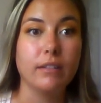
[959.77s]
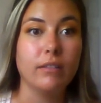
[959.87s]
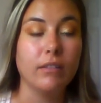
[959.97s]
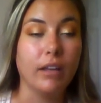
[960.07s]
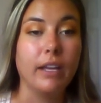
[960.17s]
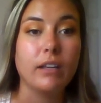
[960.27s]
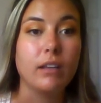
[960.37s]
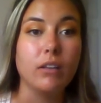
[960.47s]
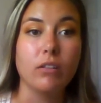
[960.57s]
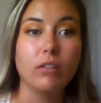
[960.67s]
like,
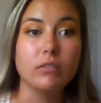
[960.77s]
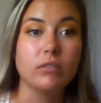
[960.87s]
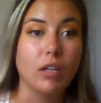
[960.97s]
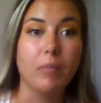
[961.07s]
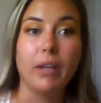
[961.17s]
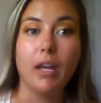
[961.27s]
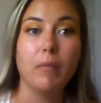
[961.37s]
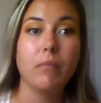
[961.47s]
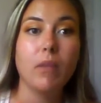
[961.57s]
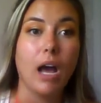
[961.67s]
some of
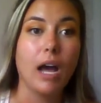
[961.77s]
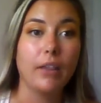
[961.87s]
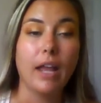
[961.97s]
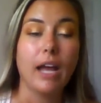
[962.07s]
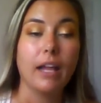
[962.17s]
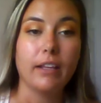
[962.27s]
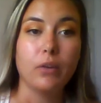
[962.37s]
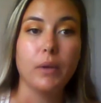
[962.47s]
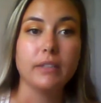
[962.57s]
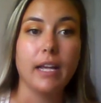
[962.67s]
them, I the
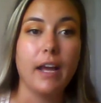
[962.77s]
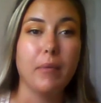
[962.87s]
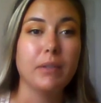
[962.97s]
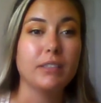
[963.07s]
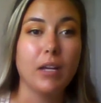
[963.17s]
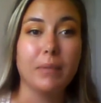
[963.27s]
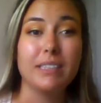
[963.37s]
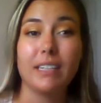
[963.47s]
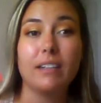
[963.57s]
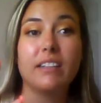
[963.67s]
ones I have, but some, it's
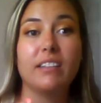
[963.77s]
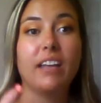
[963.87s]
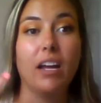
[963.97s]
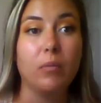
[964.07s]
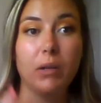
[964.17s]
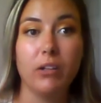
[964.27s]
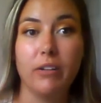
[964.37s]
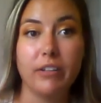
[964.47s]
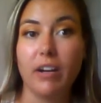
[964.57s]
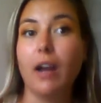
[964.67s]
like a caterpillar on
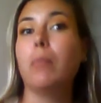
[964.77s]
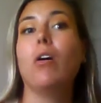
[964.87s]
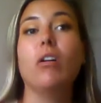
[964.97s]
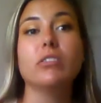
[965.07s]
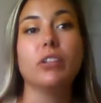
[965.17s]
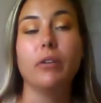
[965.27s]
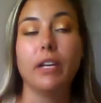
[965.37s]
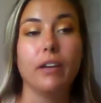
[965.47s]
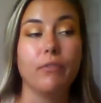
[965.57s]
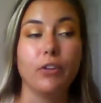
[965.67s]
your eyeball. So, like,
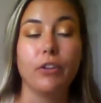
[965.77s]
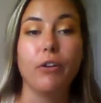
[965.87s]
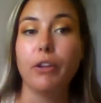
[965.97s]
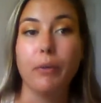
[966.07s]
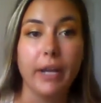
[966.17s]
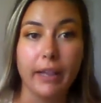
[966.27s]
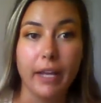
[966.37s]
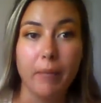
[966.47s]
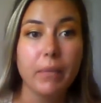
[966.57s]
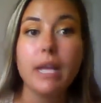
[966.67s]
if you're the only one in
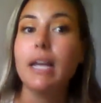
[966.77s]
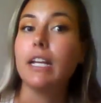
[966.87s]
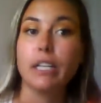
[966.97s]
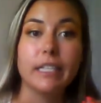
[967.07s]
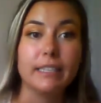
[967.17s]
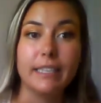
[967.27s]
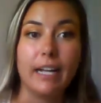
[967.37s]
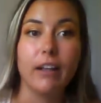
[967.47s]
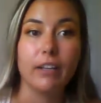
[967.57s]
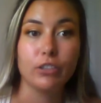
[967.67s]
them, you're going to stick
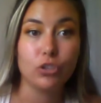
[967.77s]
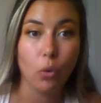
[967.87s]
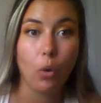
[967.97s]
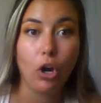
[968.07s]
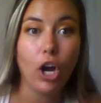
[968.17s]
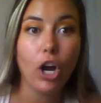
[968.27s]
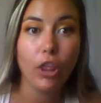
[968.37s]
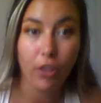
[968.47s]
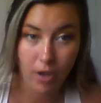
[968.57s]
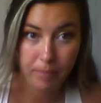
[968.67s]
out like a sore
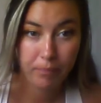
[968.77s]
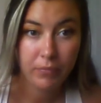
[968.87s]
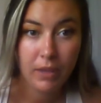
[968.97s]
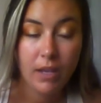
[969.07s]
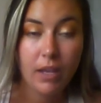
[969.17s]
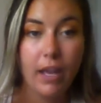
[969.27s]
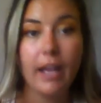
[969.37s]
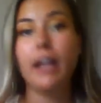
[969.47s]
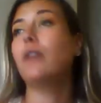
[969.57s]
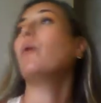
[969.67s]
thumb.
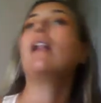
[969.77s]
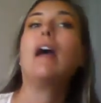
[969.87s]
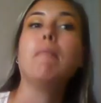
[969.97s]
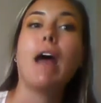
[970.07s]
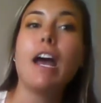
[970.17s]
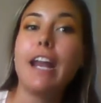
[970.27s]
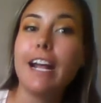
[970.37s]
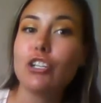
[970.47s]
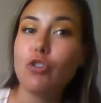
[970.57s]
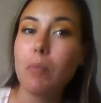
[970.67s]
And while I'm not a
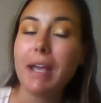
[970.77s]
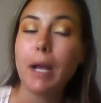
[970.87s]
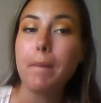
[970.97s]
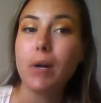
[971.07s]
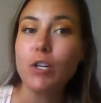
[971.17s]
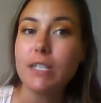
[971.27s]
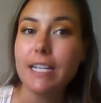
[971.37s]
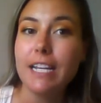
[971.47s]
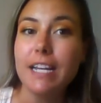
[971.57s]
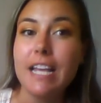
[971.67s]
natural makeup
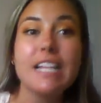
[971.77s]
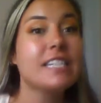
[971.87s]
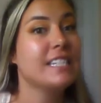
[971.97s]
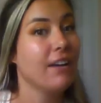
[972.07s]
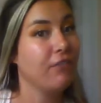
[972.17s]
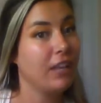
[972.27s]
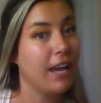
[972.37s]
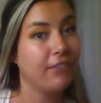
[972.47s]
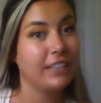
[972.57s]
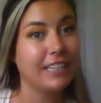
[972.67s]
person, it's definitely
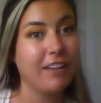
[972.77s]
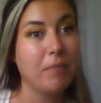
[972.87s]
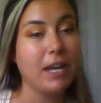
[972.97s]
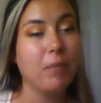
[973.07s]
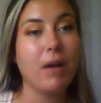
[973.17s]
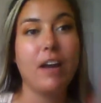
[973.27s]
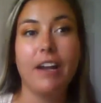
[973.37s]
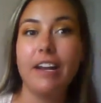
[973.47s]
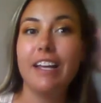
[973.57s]
obvious I have makeup on.